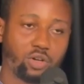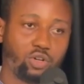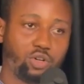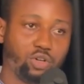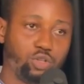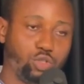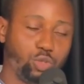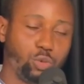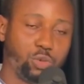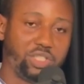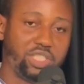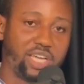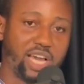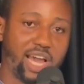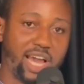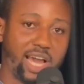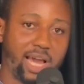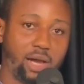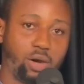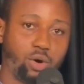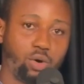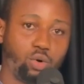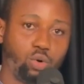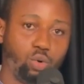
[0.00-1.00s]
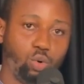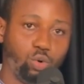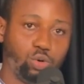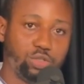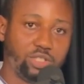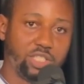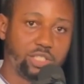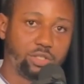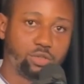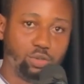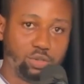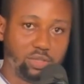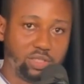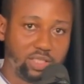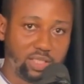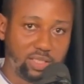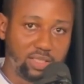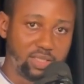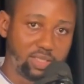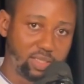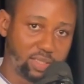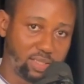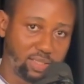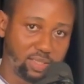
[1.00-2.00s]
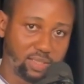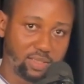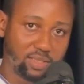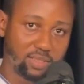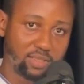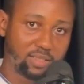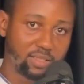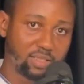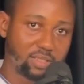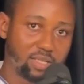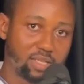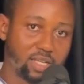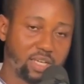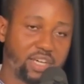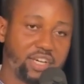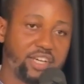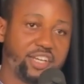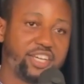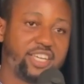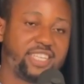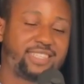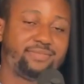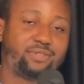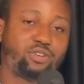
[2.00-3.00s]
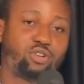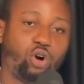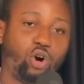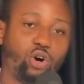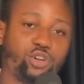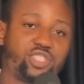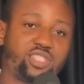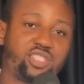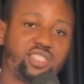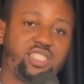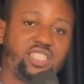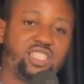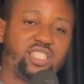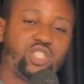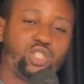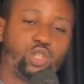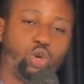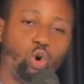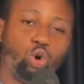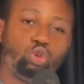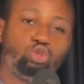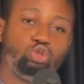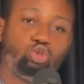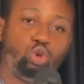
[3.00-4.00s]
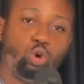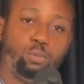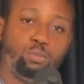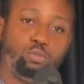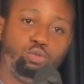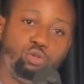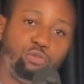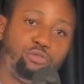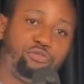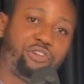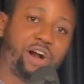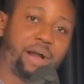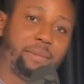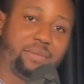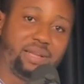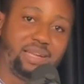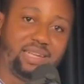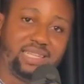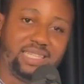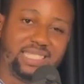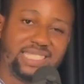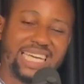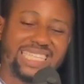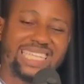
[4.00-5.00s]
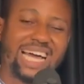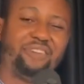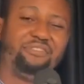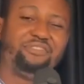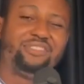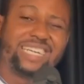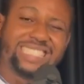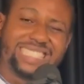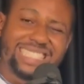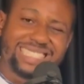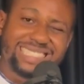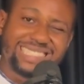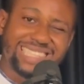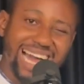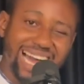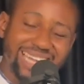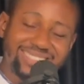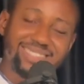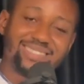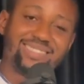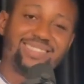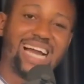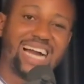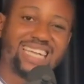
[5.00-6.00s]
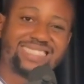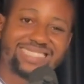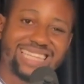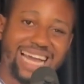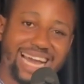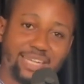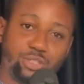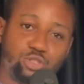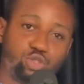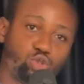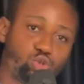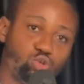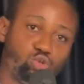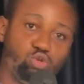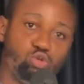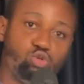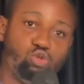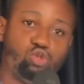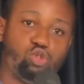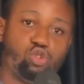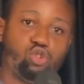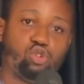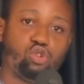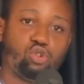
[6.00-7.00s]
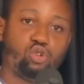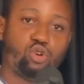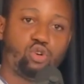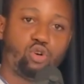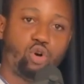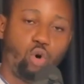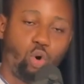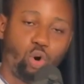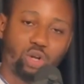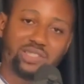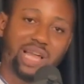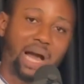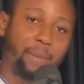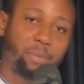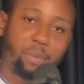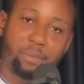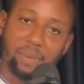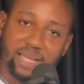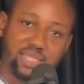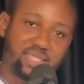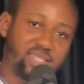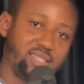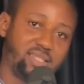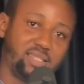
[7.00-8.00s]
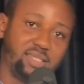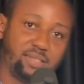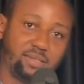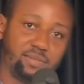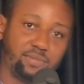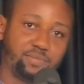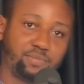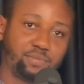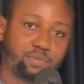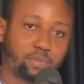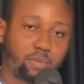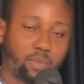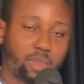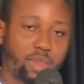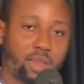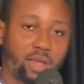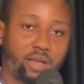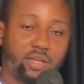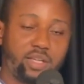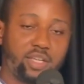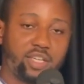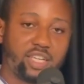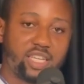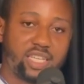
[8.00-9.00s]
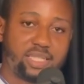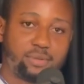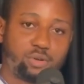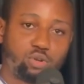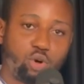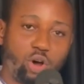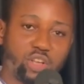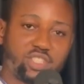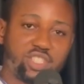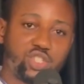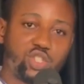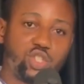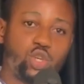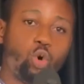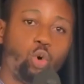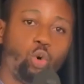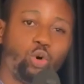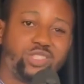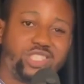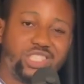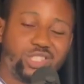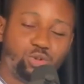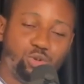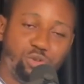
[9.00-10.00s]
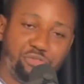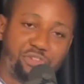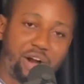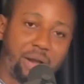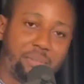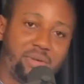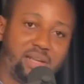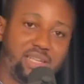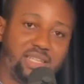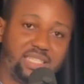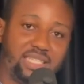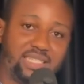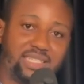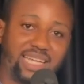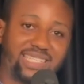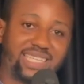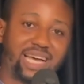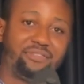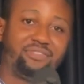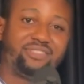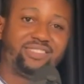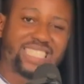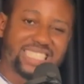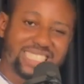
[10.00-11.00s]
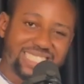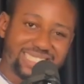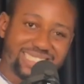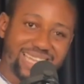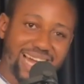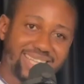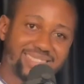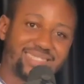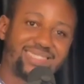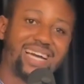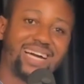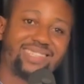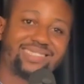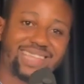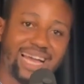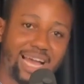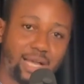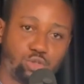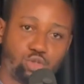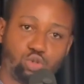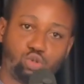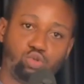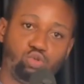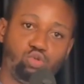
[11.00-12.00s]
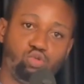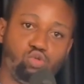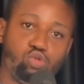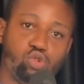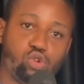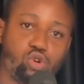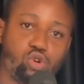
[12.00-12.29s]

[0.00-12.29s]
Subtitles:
you hear Oniru deed. It's because it's the Ojomu family that have registered their title on that property. It's because it's the Oniru family that have registered their title